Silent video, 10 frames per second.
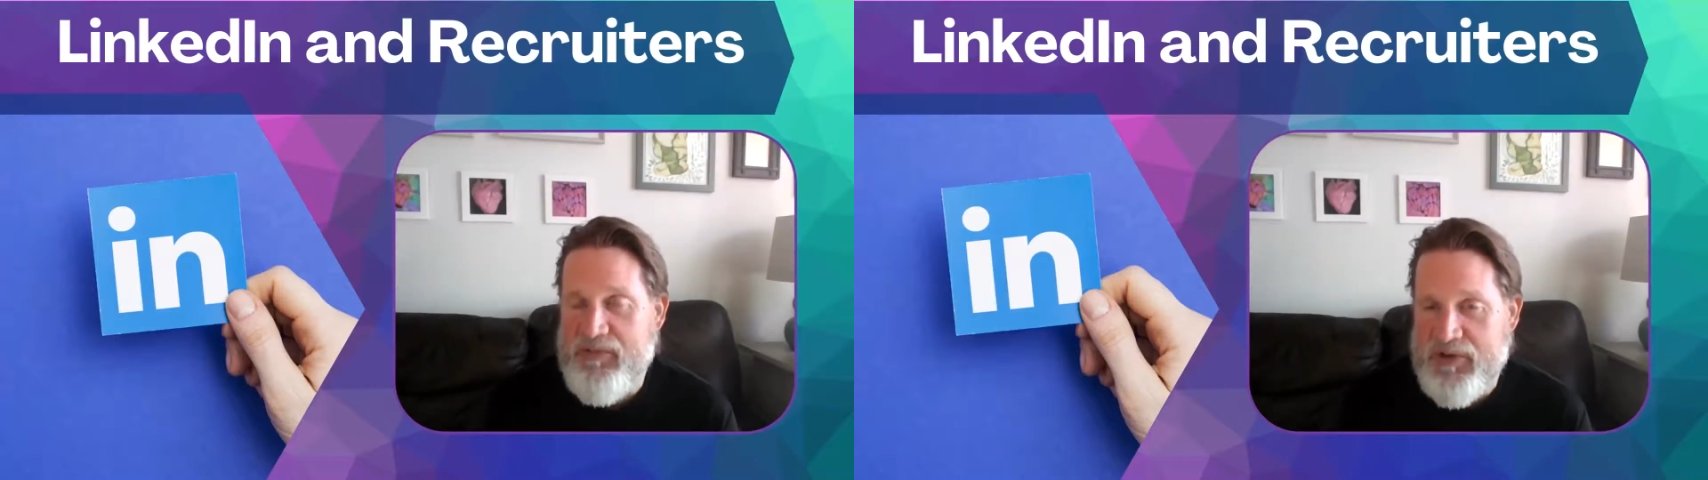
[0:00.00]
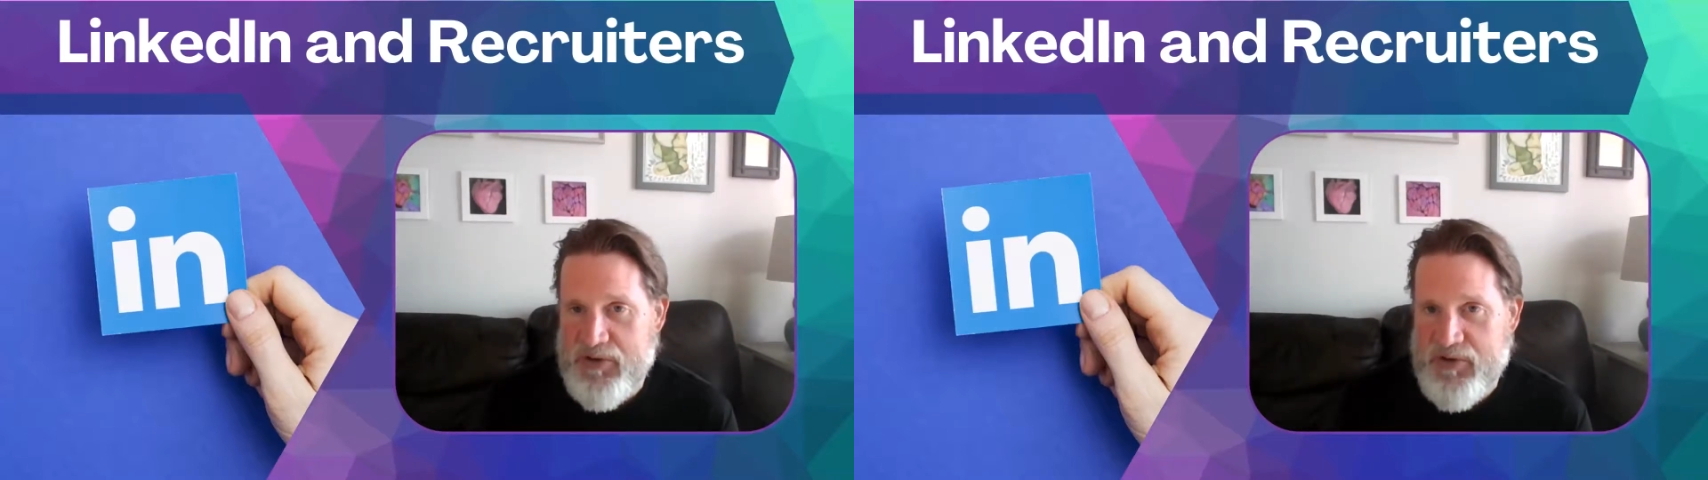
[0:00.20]

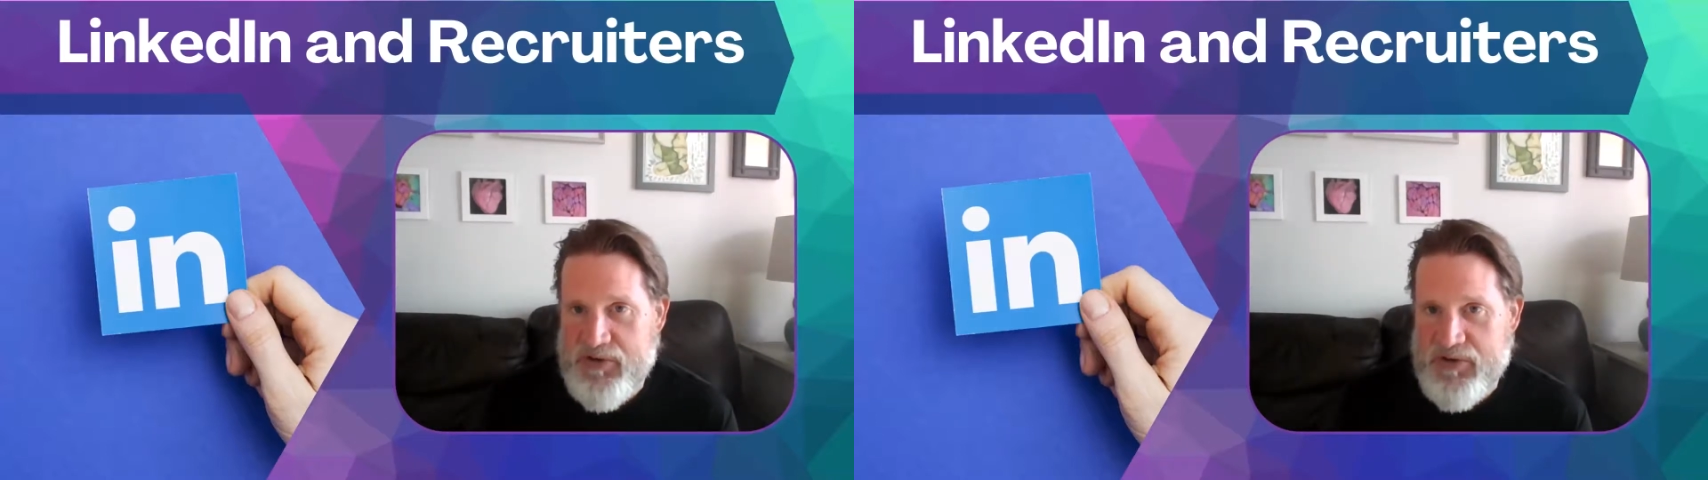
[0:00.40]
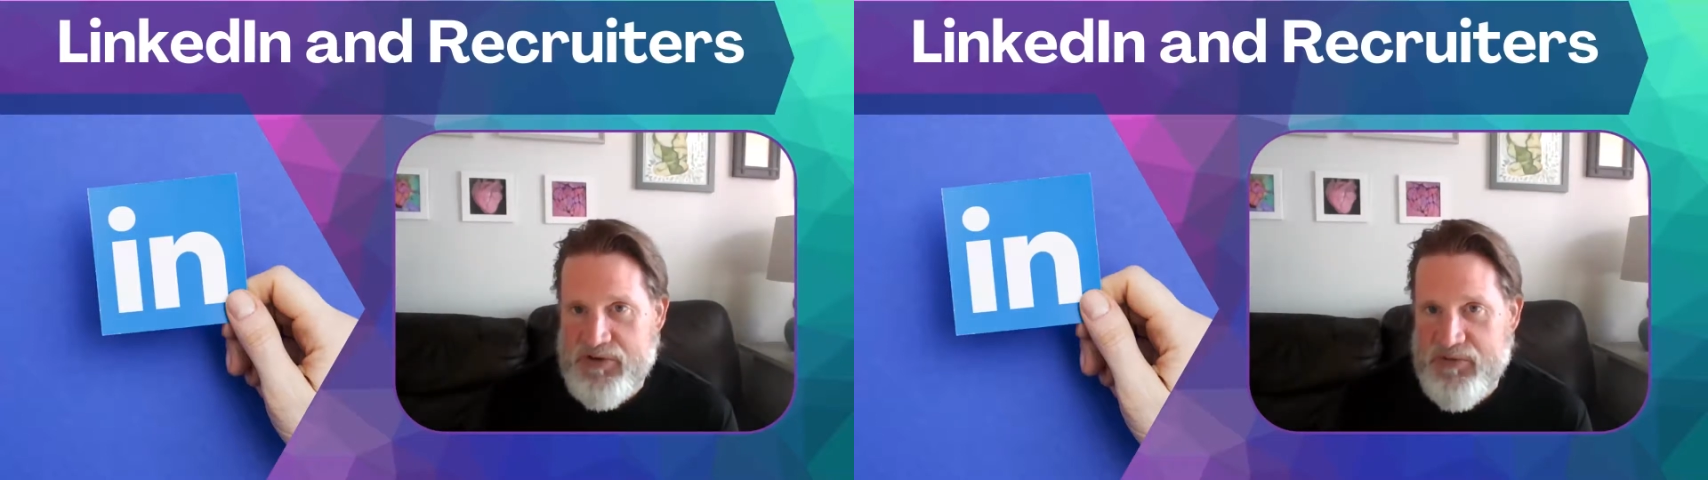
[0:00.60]

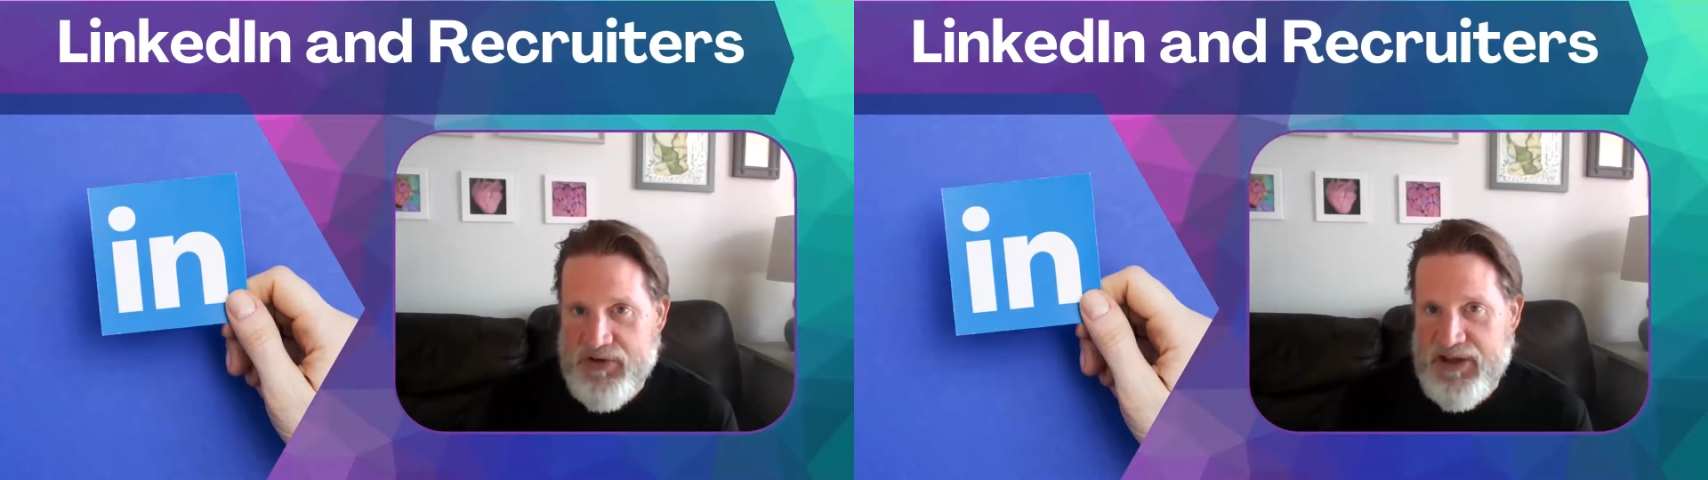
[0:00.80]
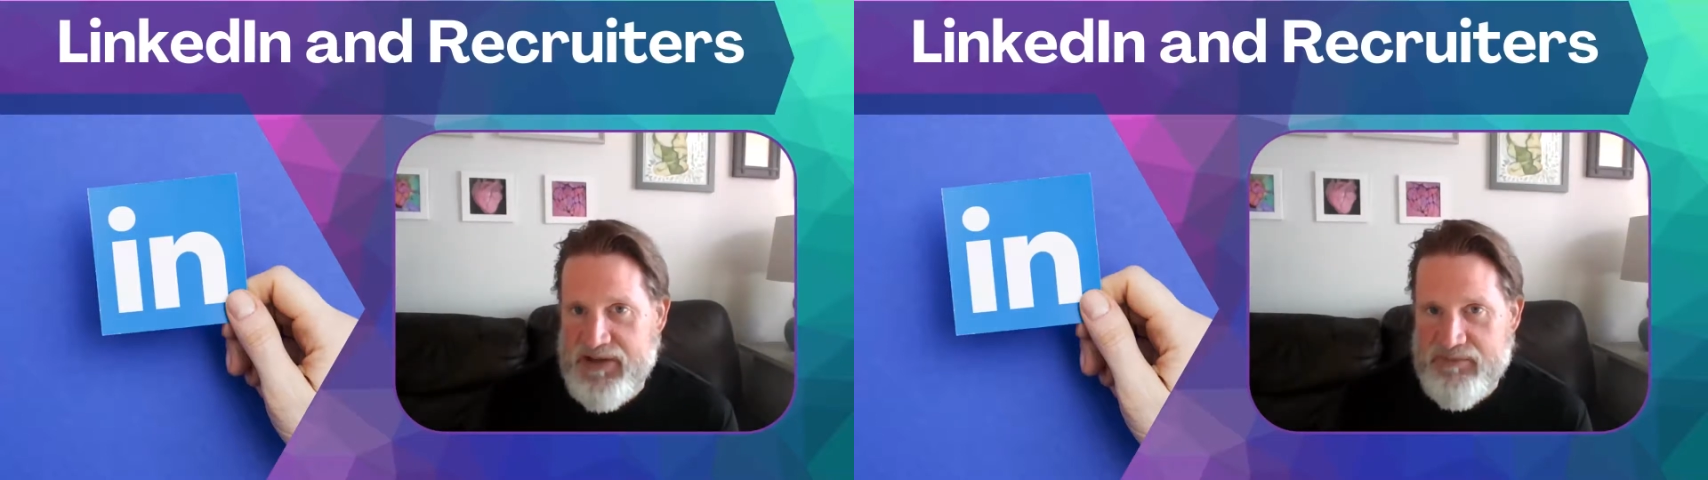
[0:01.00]
recruiters
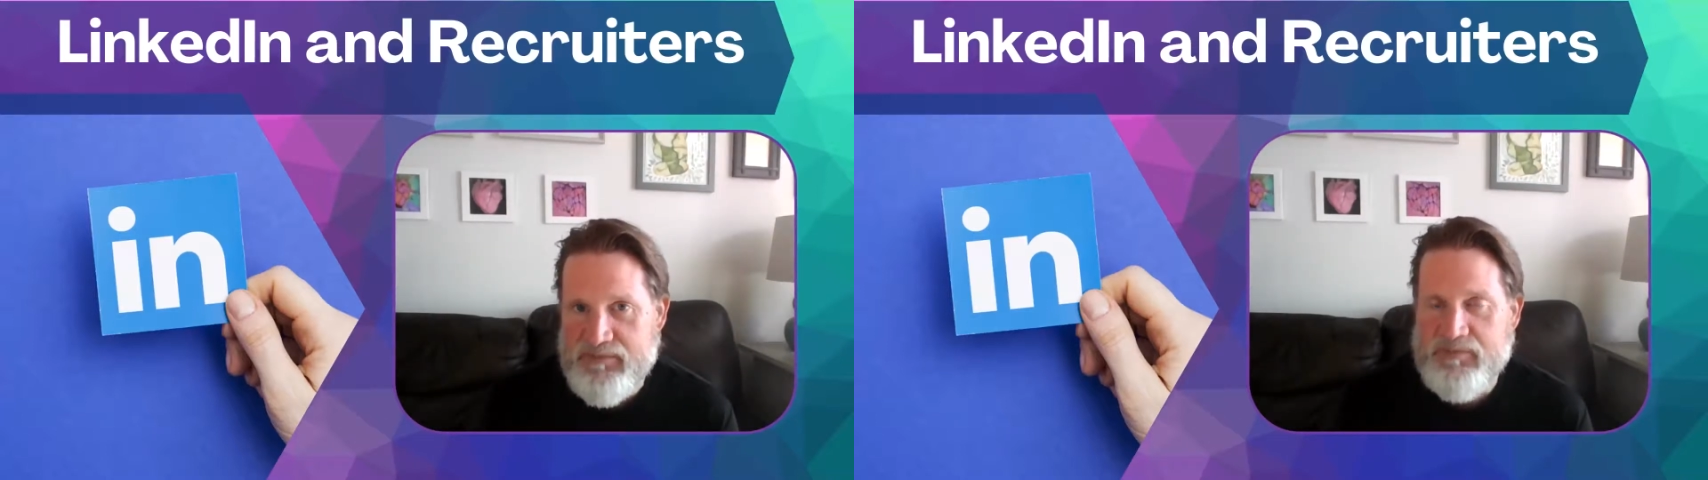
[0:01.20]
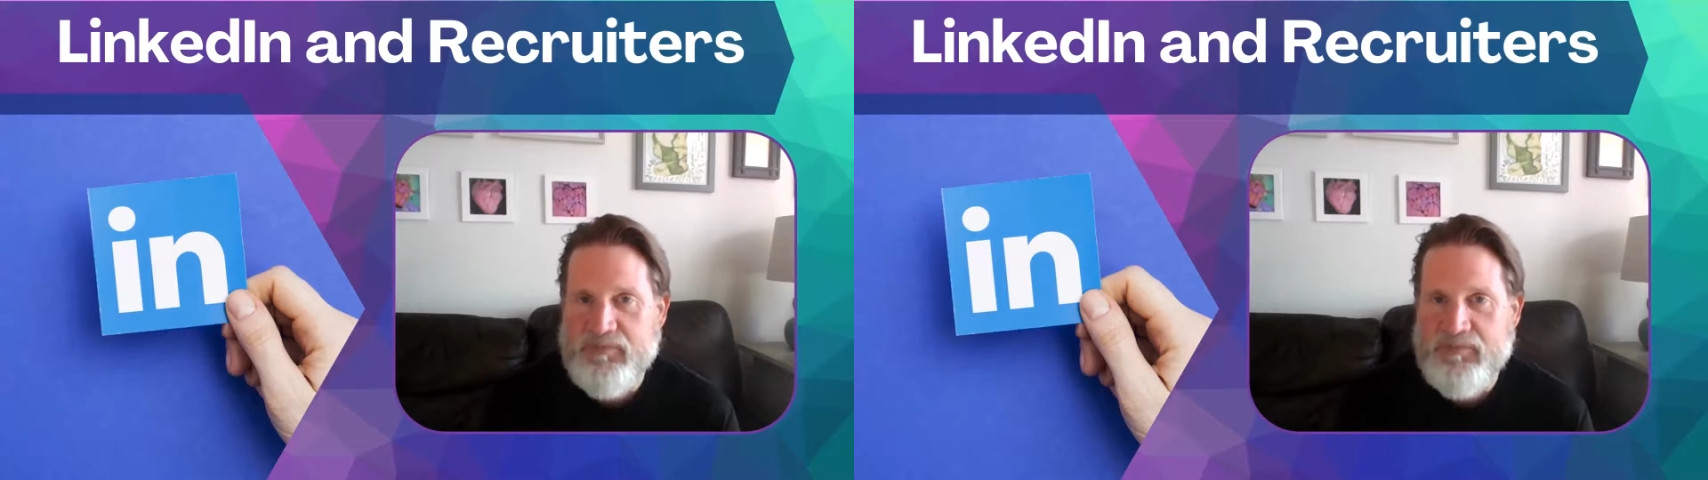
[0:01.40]
within,